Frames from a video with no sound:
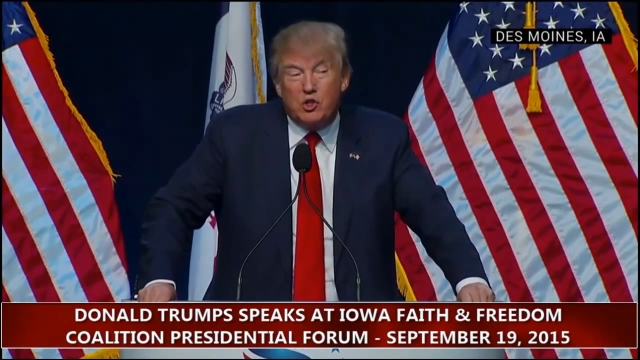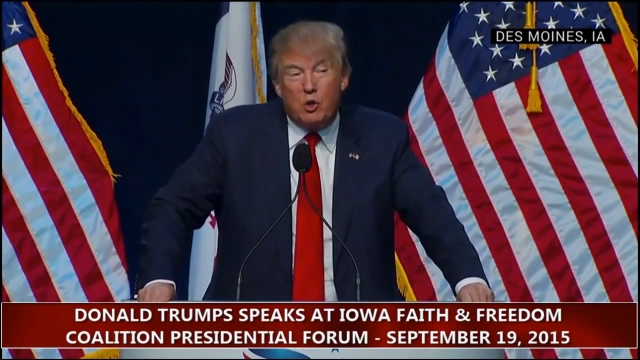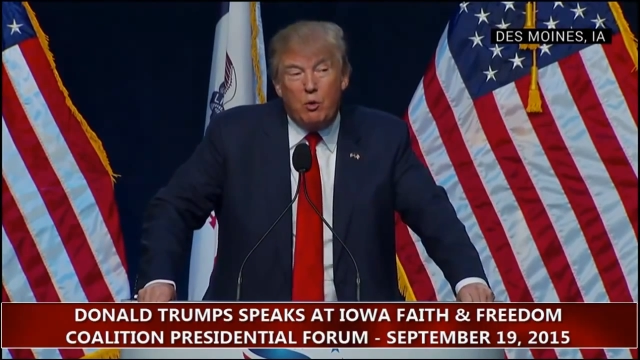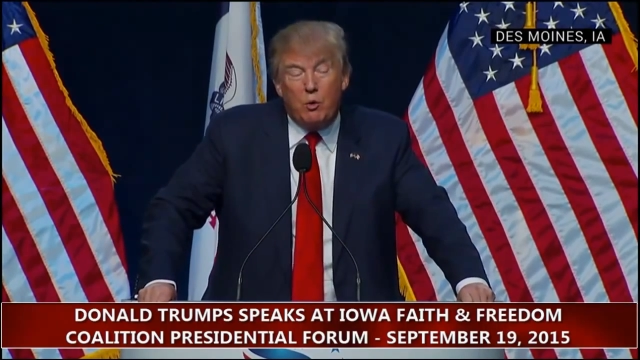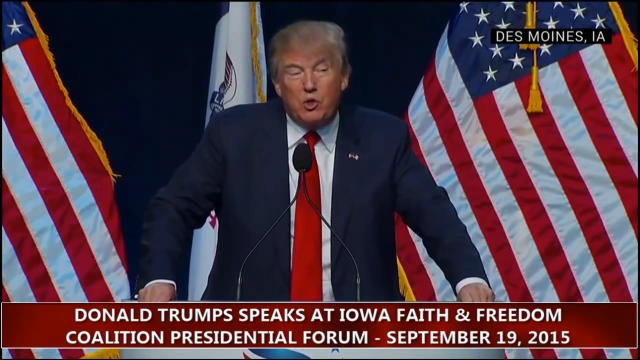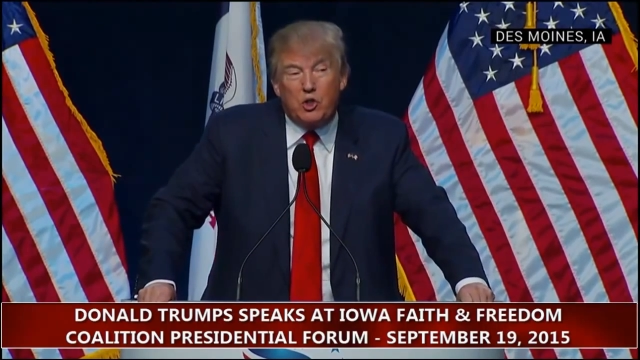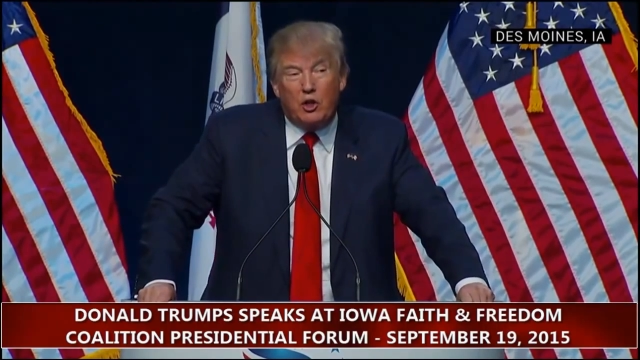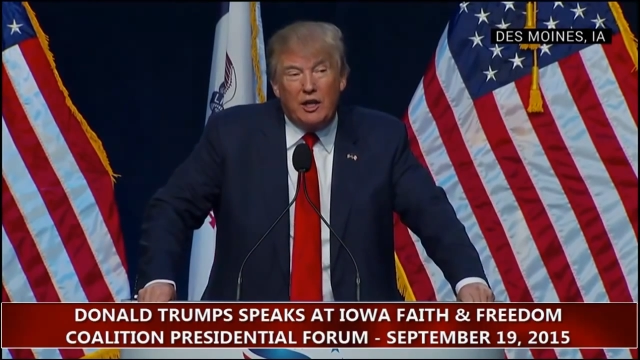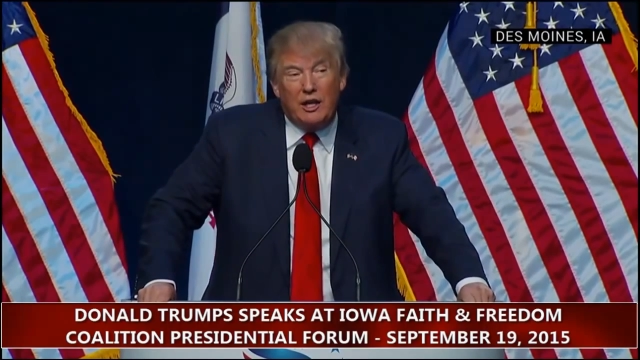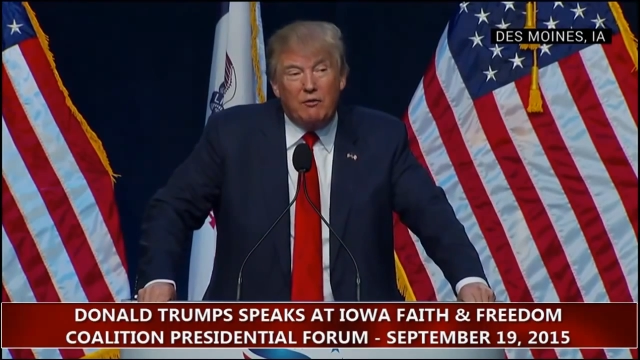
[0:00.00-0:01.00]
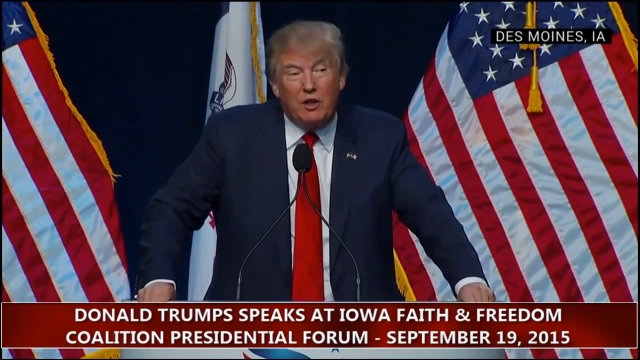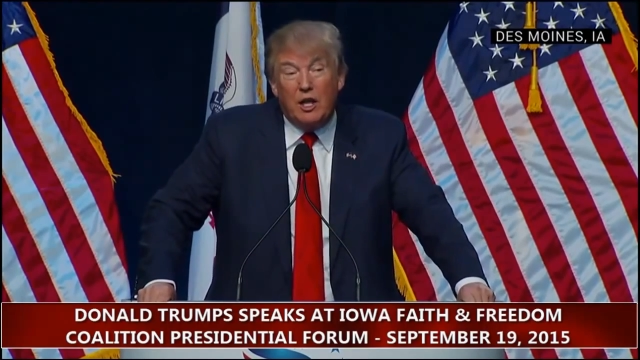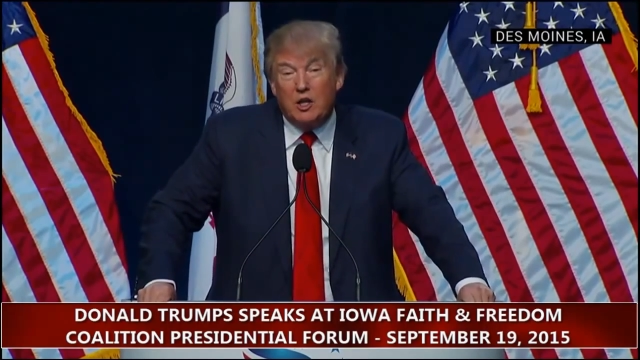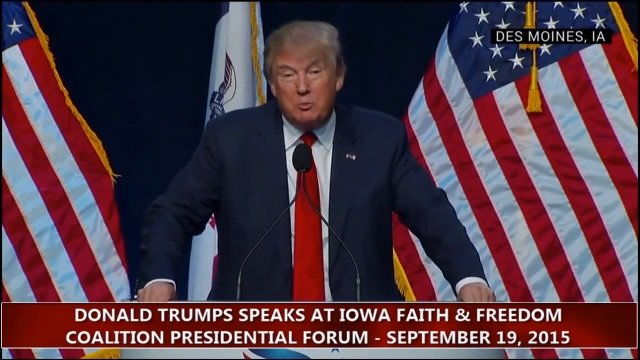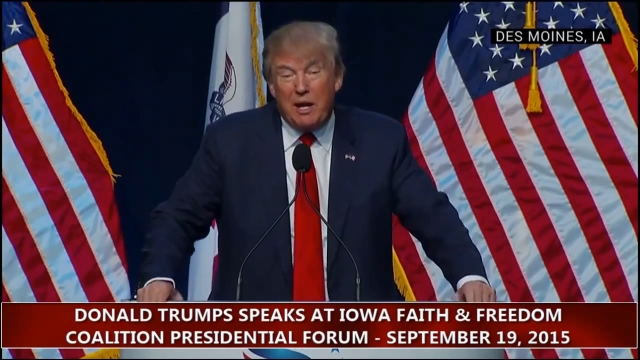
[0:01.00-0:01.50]
So we would certainly give the
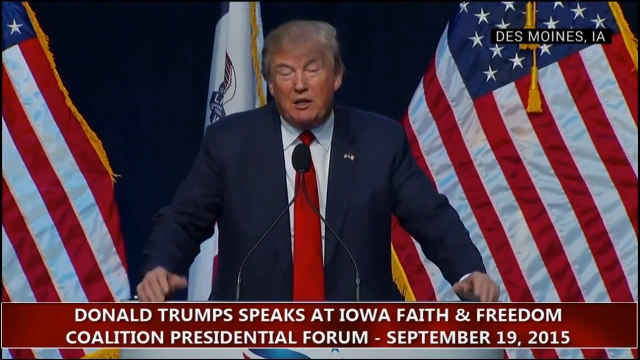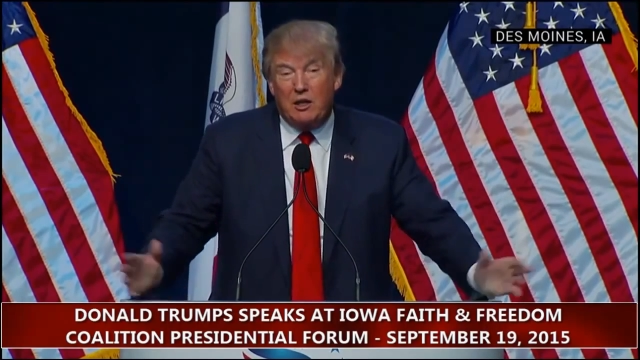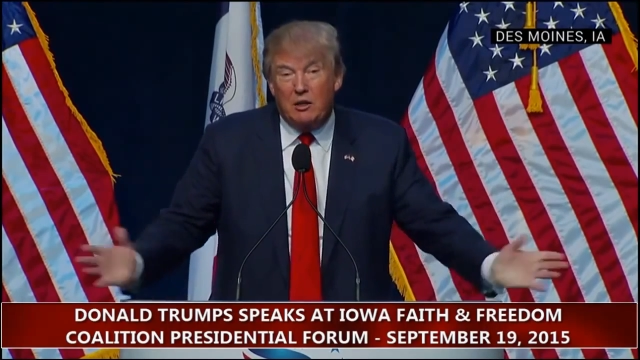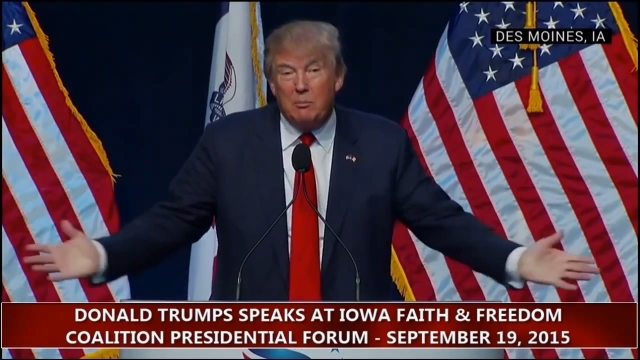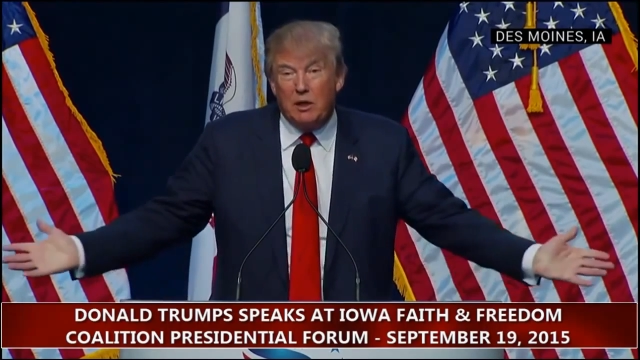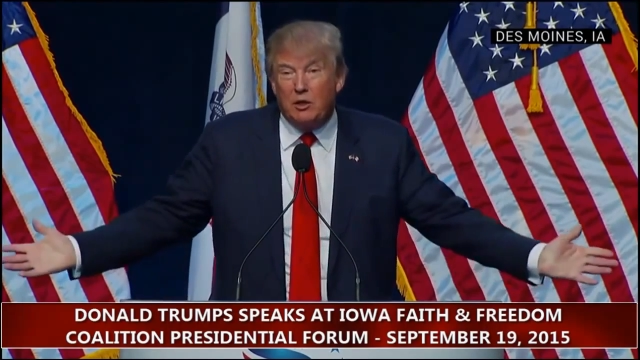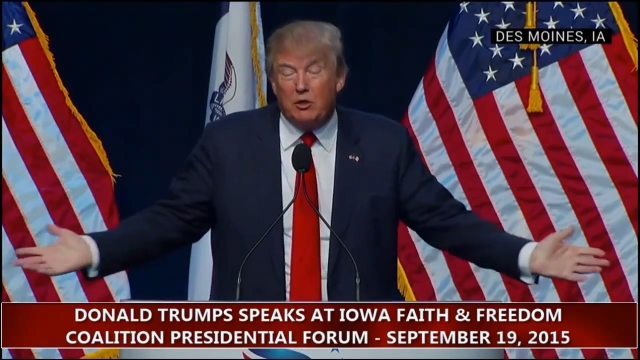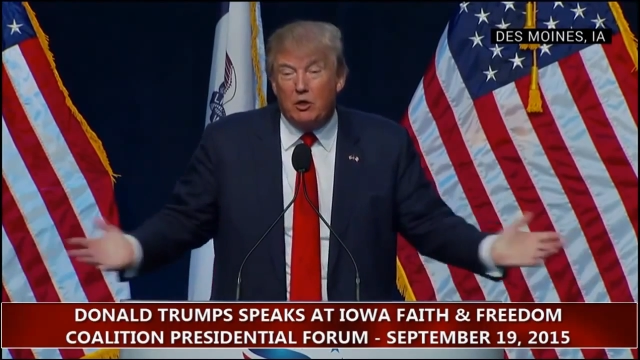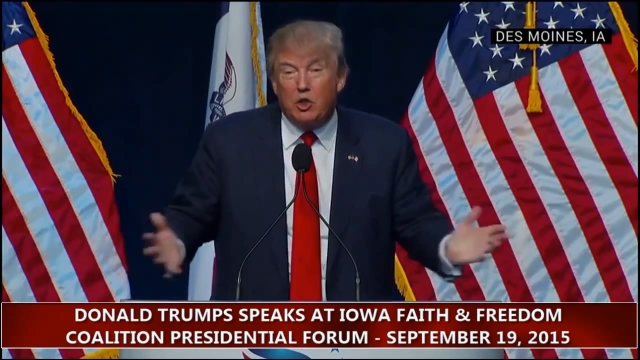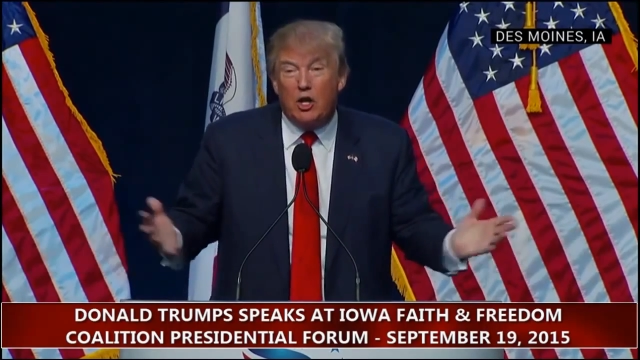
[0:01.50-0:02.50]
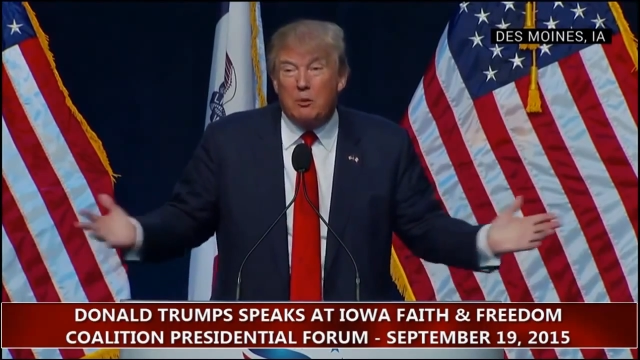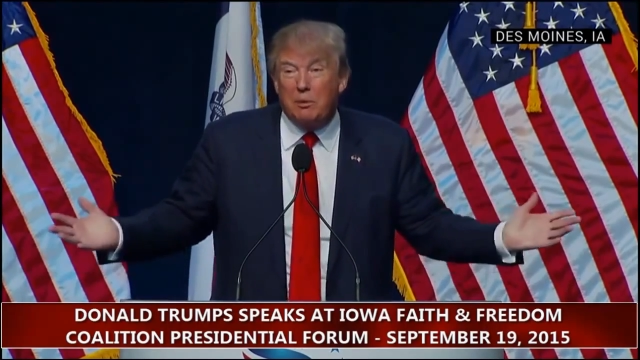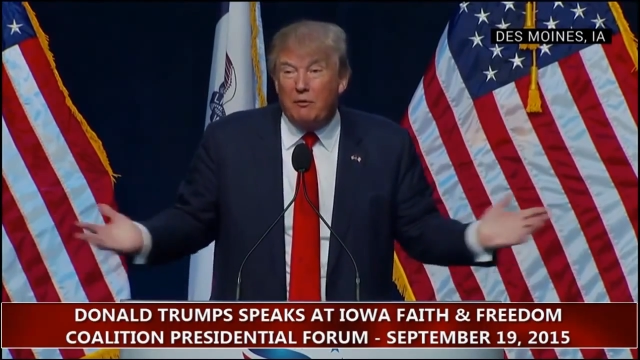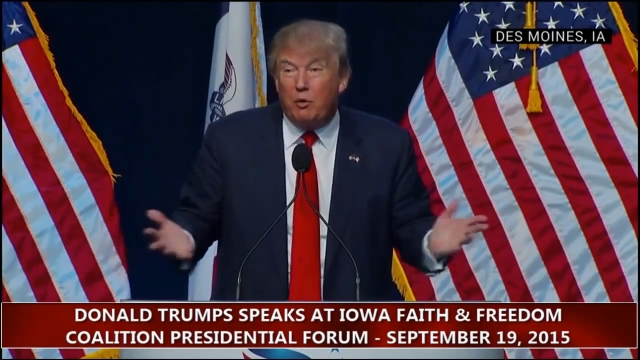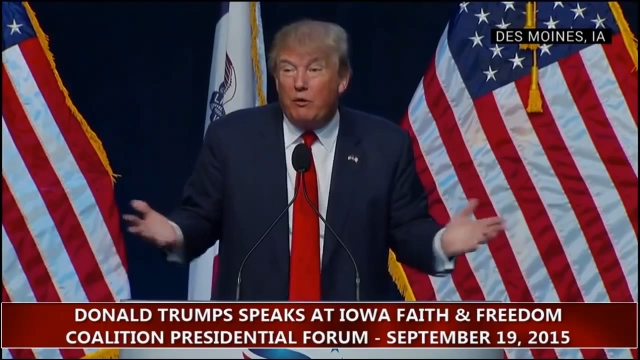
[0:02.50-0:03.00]
guns back to the military. It's hard to
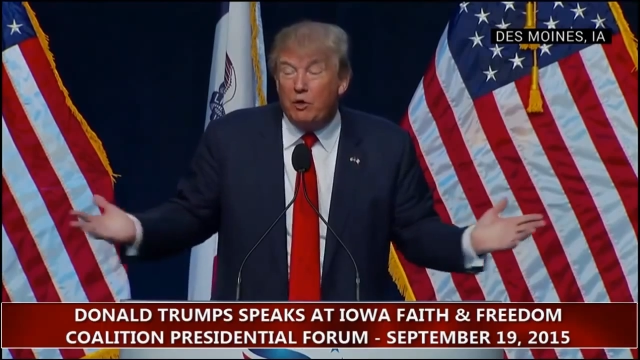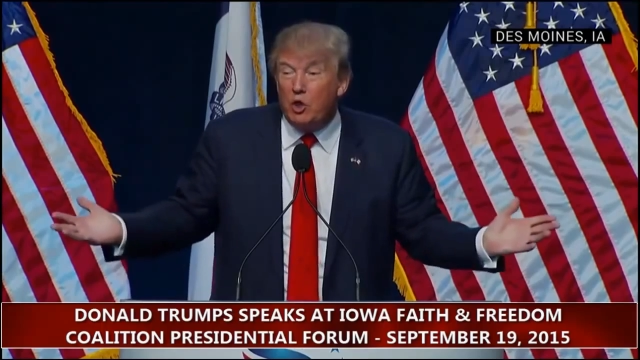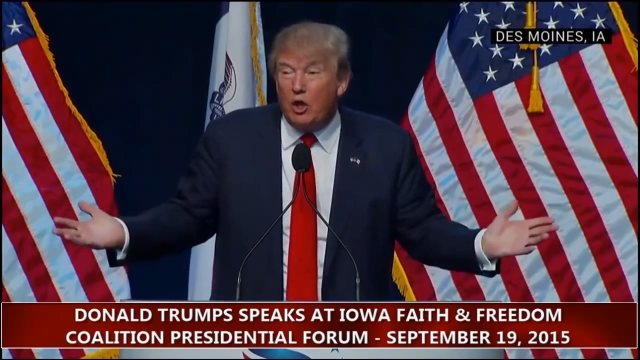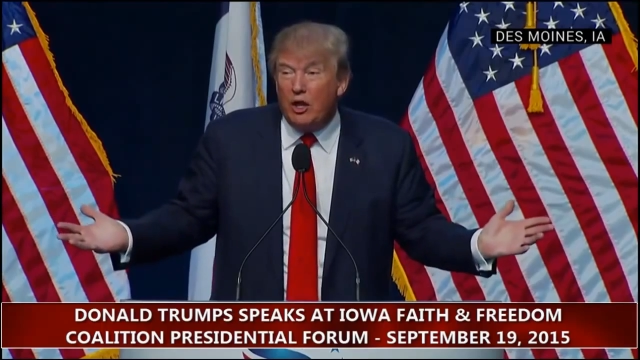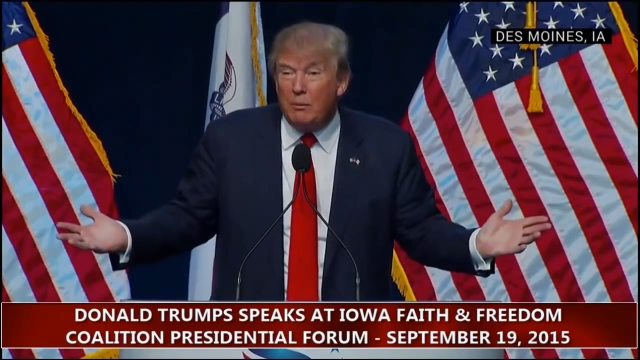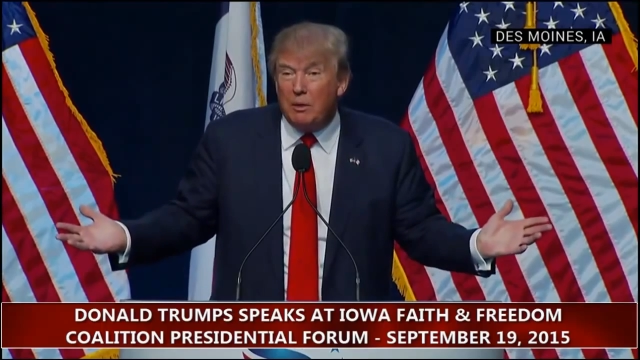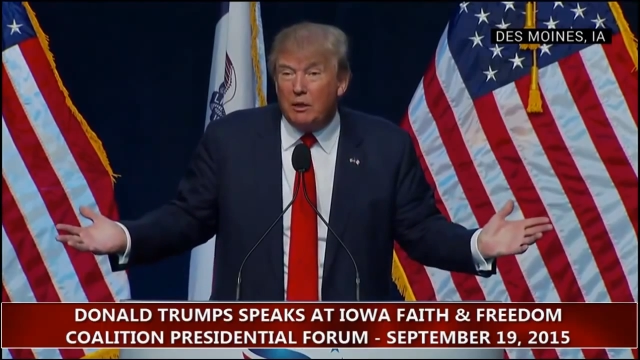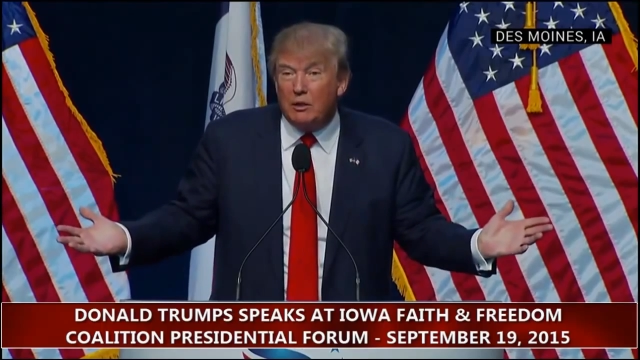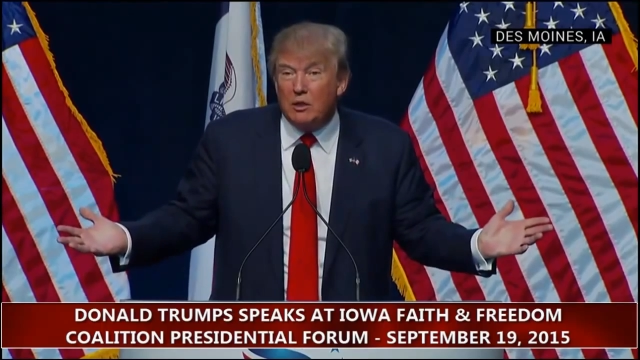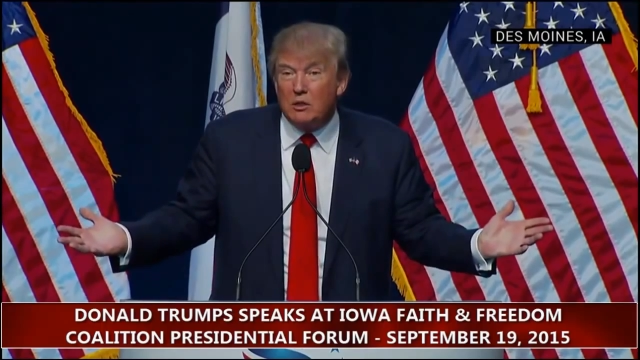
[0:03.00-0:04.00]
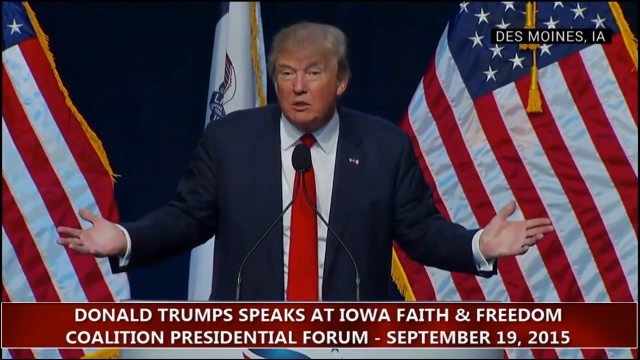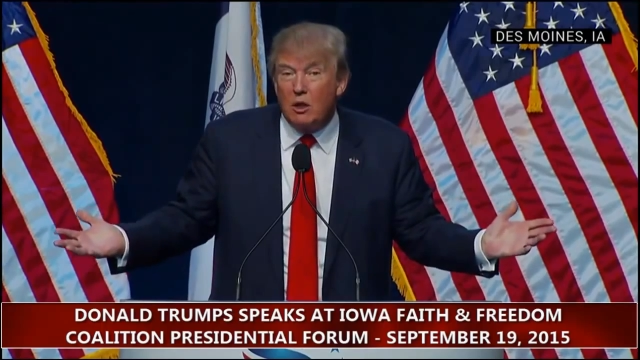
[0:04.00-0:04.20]
believe we're even talking about this.